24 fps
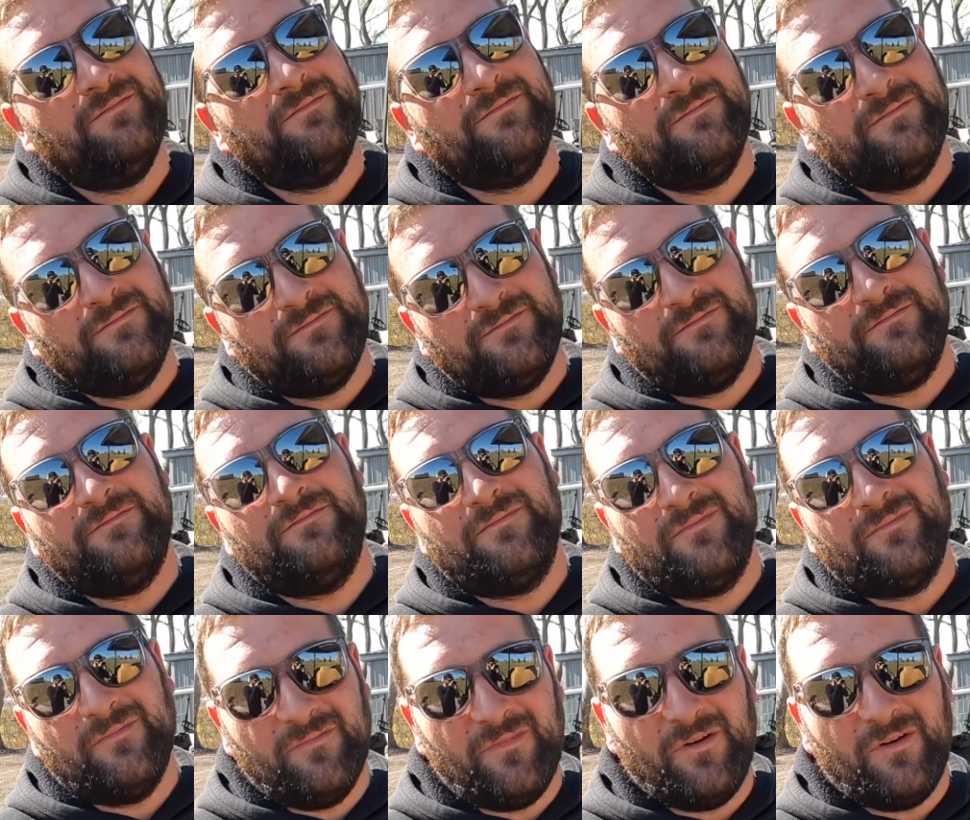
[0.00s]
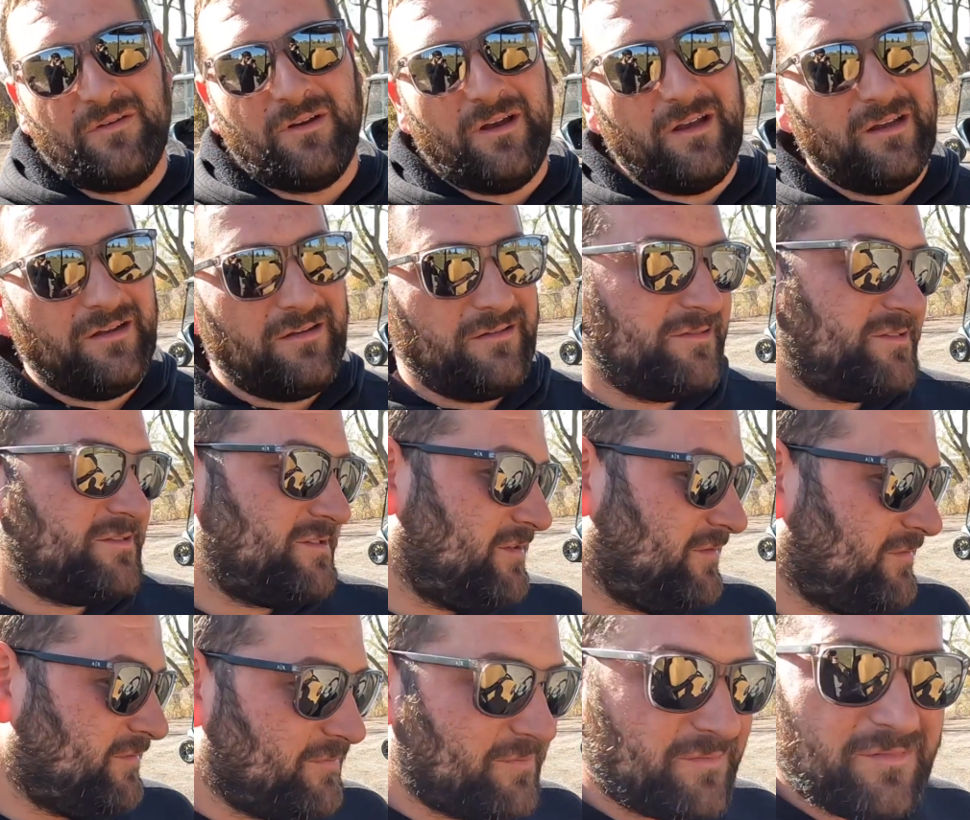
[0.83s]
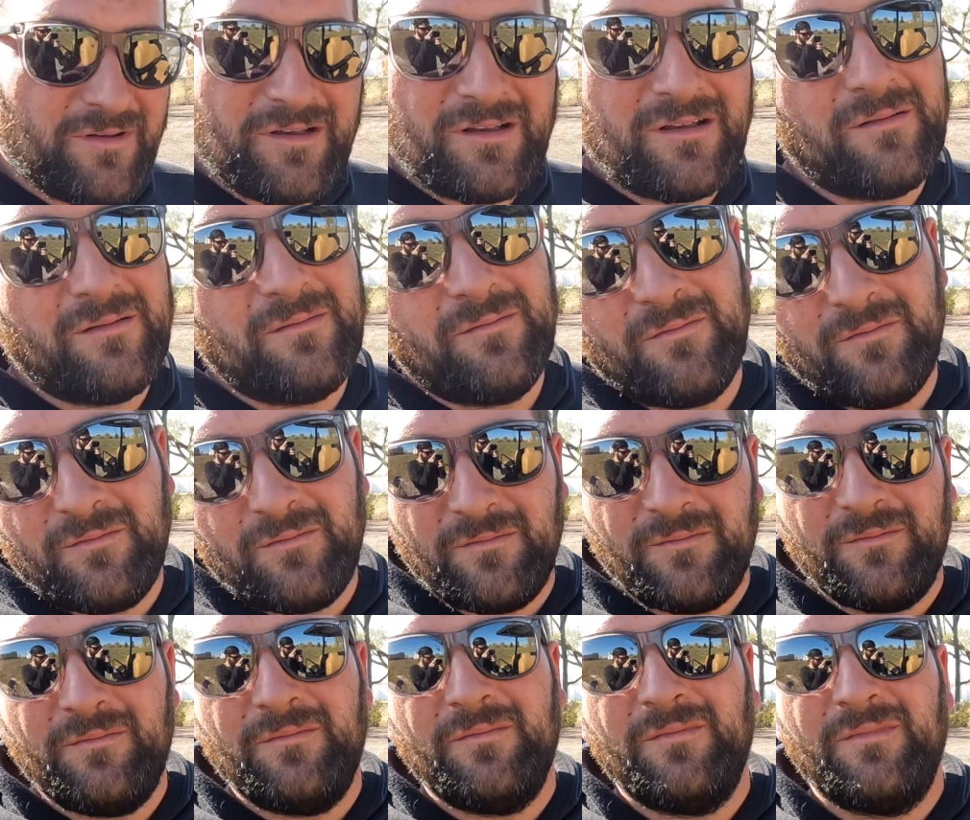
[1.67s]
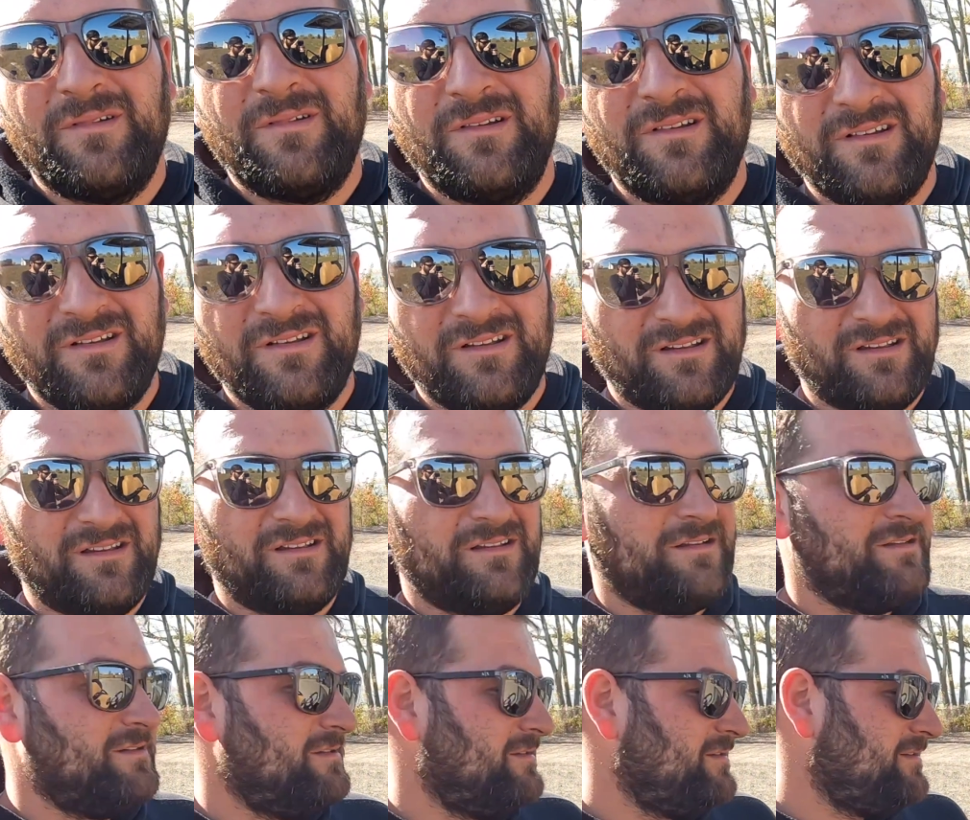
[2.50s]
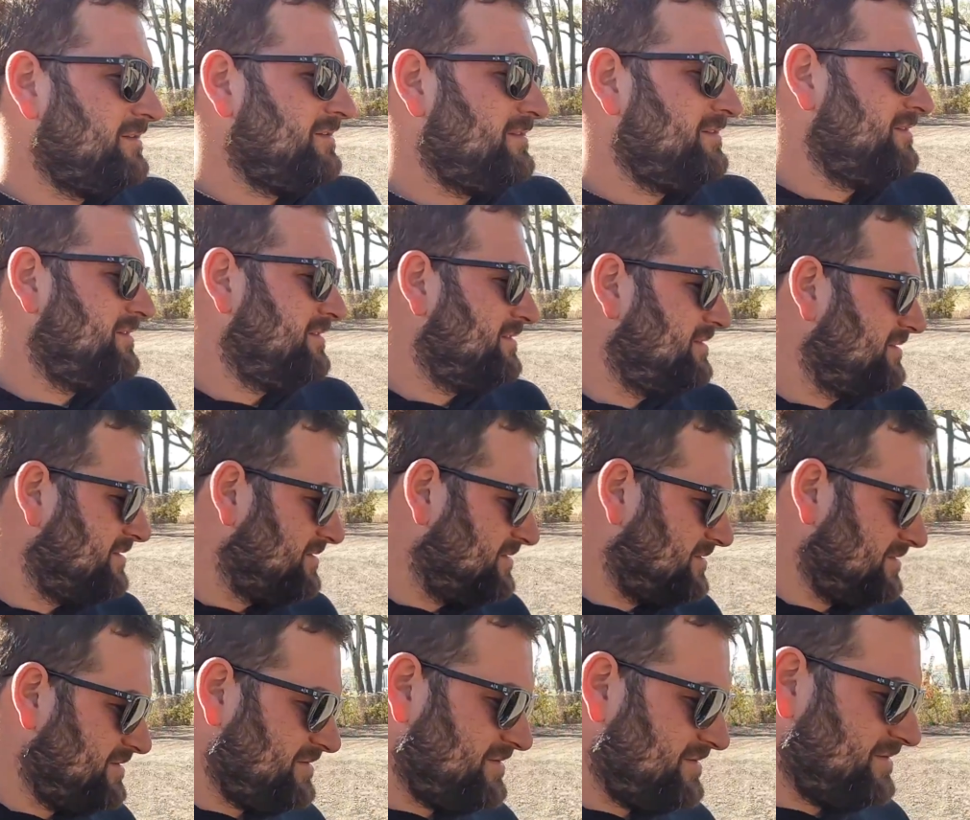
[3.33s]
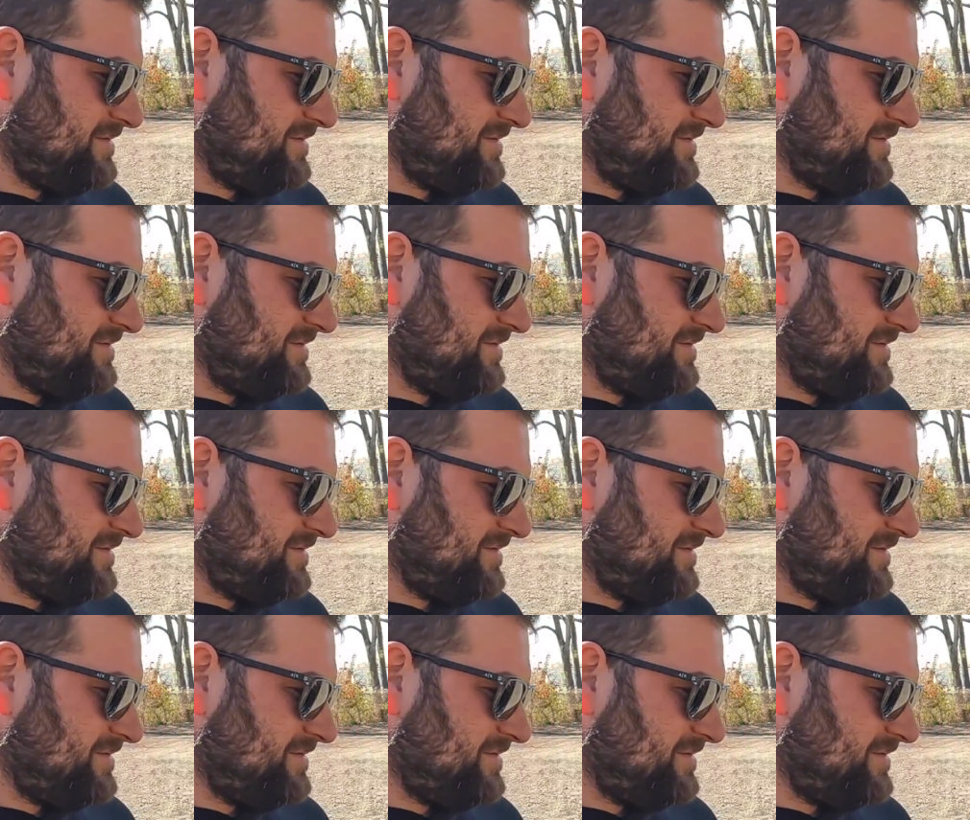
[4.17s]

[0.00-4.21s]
Okay. Okay, so let me take a look at the, uh, the lights from the front.